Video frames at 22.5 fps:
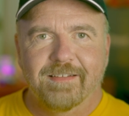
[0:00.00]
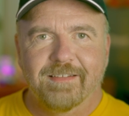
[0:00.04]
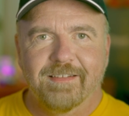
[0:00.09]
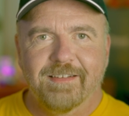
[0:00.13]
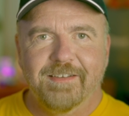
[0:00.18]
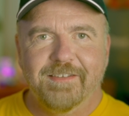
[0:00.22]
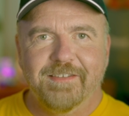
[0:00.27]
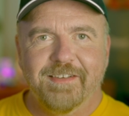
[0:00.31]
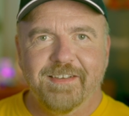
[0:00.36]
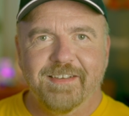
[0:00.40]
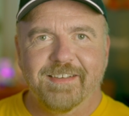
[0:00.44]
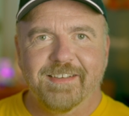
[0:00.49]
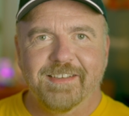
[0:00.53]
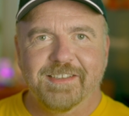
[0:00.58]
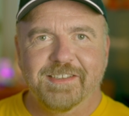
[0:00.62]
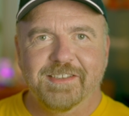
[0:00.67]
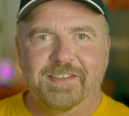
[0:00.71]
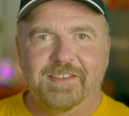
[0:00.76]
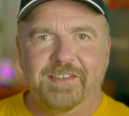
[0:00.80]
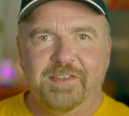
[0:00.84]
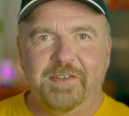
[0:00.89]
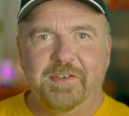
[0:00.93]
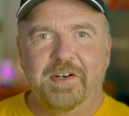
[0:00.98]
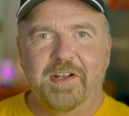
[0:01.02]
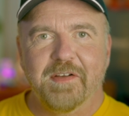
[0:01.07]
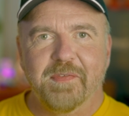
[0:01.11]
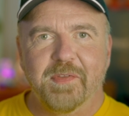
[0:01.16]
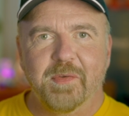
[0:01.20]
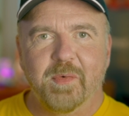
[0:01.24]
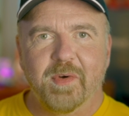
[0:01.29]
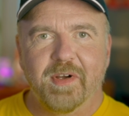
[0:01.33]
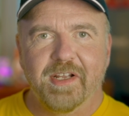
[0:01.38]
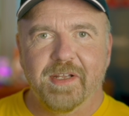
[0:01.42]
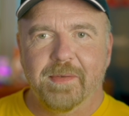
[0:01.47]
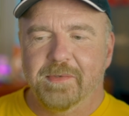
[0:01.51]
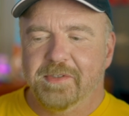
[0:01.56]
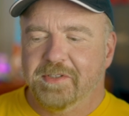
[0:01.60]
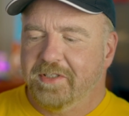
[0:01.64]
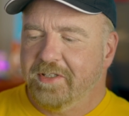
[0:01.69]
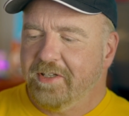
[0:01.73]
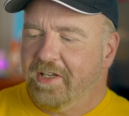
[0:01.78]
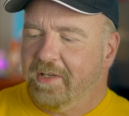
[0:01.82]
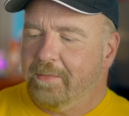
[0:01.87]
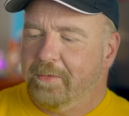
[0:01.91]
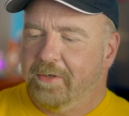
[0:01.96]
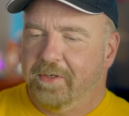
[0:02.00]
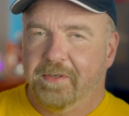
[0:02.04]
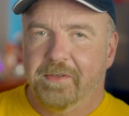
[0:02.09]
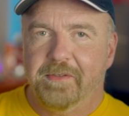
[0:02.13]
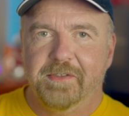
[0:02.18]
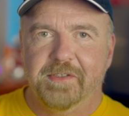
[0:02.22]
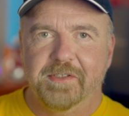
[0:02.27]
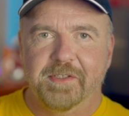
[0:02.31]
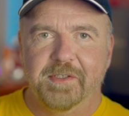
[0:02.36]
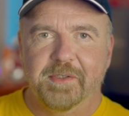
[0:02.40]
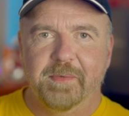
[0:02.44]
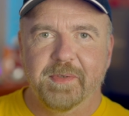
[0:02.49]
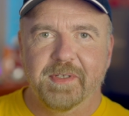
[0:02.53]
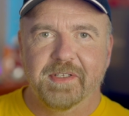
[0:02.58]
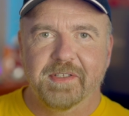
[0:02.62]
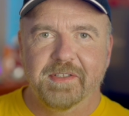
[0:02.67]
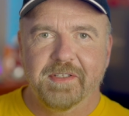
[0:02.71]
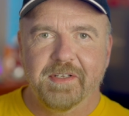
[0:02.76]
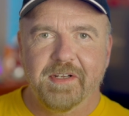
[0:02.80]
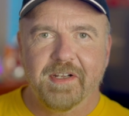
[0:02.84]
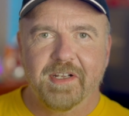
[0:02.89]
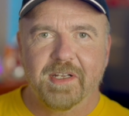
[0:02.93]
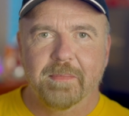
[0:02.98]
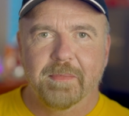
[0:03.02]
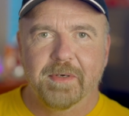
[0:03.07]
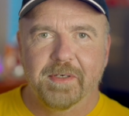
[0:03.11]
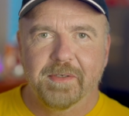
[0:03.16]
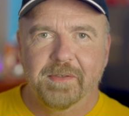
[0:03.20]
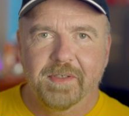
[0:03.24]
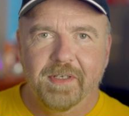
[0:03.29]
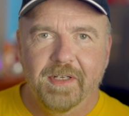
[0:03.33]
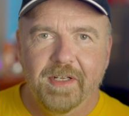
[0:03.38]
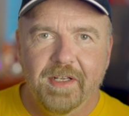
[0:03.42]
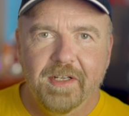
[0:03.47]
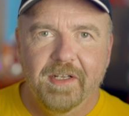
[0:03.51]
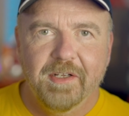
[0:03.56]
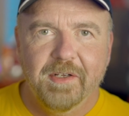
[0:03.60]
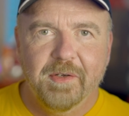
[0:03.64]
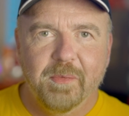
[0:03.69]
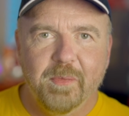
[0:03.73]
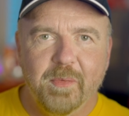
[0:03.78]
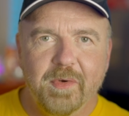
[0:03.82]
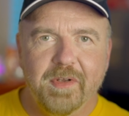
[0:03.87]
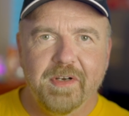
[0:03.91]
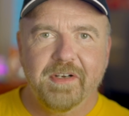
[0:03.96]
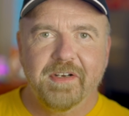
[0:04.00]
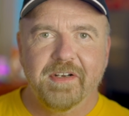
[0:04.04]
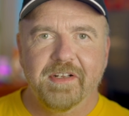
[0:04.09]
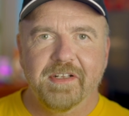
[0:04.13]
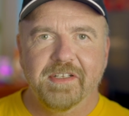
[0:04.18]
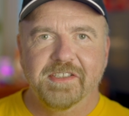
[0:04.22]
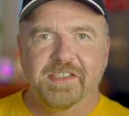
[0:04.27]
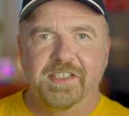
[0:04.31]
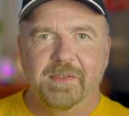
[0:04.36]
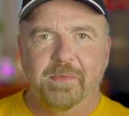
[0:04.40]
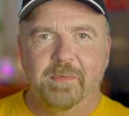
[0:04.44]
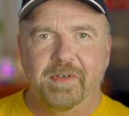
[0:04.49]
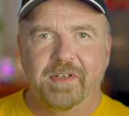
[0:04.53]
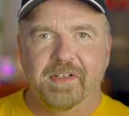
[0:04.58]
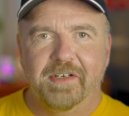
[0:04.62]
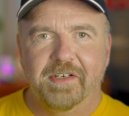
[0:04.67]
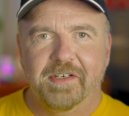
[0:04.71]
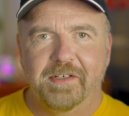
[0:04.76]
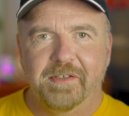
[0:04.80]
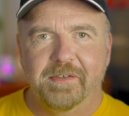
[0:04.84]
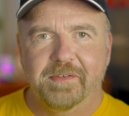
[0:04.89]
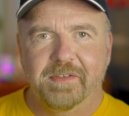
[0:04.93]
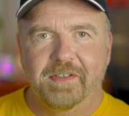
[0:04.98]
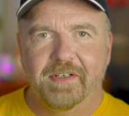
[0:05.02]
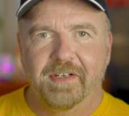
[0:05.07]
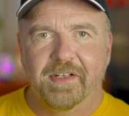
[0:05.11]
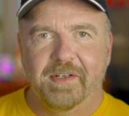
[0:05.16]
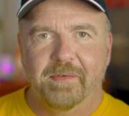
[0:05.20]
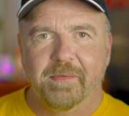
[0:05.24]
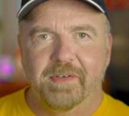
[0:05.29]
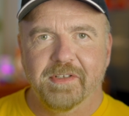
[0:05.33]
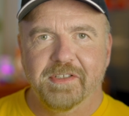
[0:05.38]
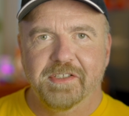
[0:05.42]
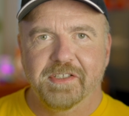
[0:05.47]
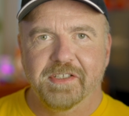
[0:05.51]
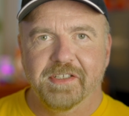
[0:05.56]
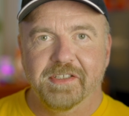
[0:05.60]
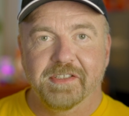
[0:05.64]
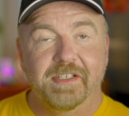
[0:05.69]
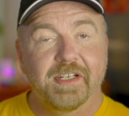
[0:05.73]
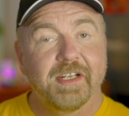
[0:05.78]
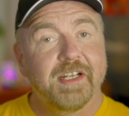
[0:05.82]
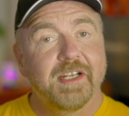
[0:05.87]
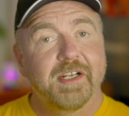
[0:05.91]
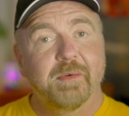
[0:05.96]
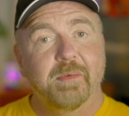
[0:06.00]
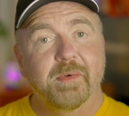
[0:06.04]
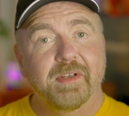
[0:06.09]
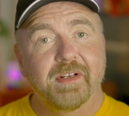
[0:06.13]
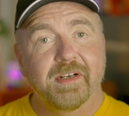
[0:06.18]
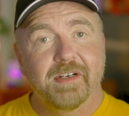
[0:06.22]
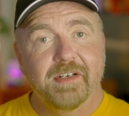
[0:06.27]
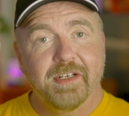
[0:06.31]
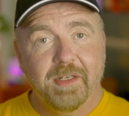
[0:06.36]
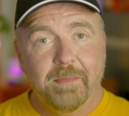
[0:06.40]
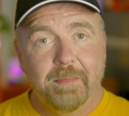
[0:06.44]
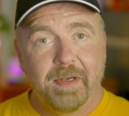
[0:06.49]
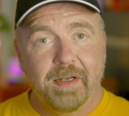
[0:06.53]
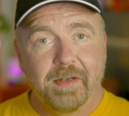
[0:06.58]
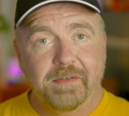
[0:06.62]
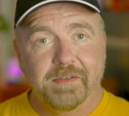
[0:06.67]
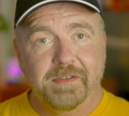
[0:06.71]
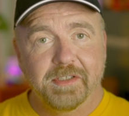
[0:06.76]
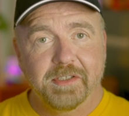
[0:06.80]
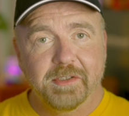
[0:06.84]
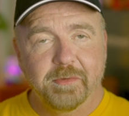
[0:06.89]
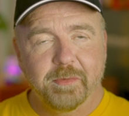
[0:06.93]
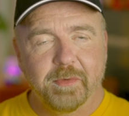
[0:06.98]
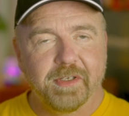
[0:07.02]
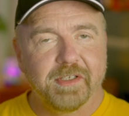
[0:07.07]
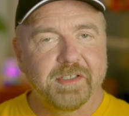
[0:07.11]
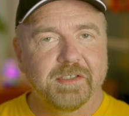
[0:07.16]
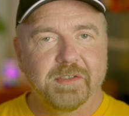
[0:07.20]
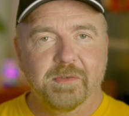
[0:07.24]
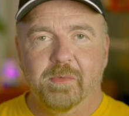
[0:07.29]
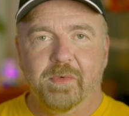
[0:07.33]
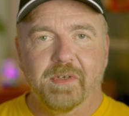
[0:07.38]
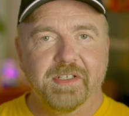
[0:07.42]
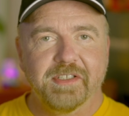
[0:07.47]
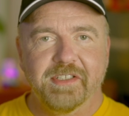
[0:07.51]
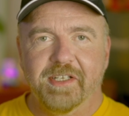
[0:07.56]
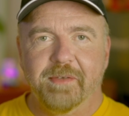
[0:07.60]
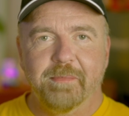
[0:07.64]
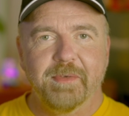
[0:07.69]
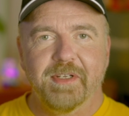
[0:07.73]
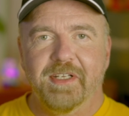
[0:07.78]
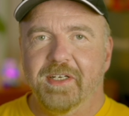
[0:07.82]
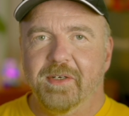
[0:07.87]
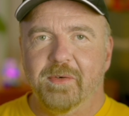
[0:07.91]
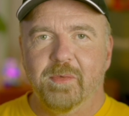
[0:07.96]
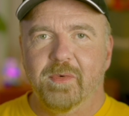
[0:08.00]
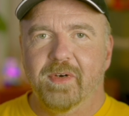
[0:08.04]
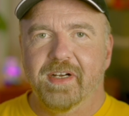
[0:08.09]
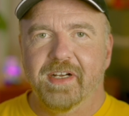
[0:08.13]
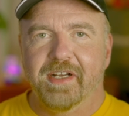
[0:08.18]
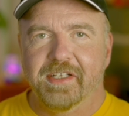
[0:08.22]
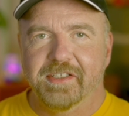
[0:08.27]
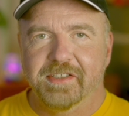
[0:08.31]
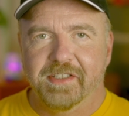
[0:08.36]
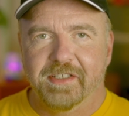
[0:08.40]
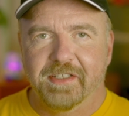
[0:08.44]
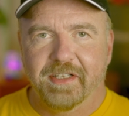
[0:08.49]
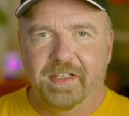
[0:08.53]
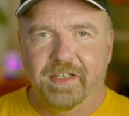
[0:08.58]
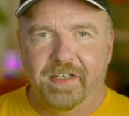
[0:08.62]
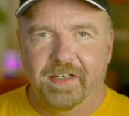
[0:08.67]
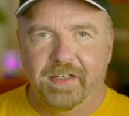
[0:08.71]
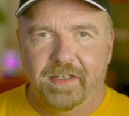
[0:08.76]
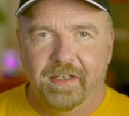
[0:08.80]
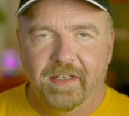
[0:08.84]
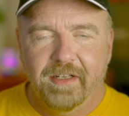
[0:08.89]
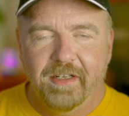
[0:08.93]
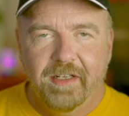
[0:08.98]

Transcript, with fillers: Okay, let's turn off the YMCA mode so we can talk about what it is that we're going to do today, which is we're going to debounce the switch. What does that mean and why is it needed?